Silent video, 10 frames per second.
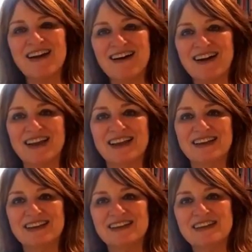Hi,
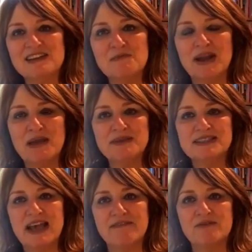my name is
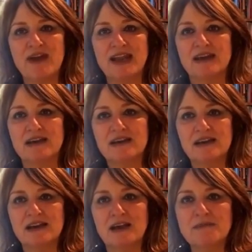Sarah Rayner
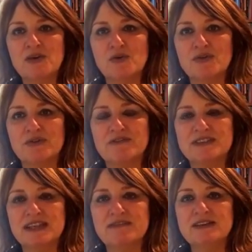and I'm the author of a
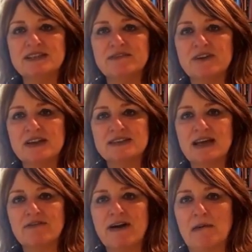series of
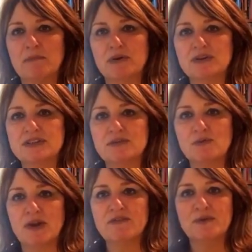self-help books,
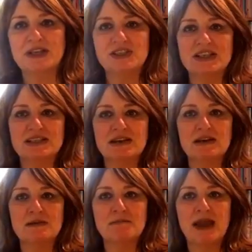one of which is
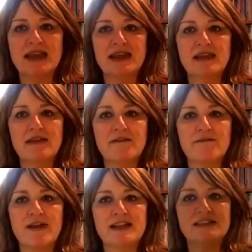Making
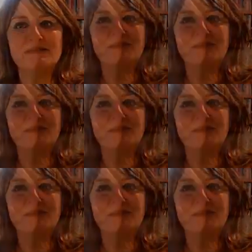Friends